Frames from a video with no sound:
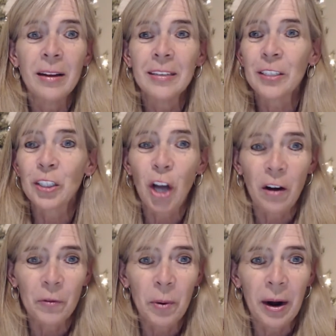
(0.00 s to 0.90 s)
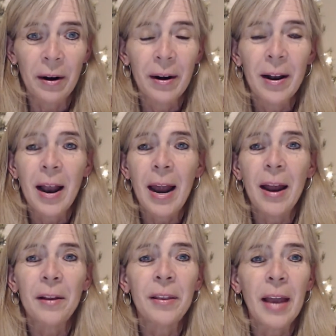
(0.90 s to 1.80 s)
software,
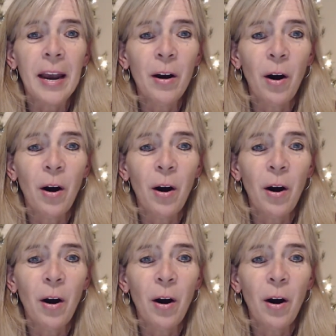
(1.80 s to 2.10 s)
and they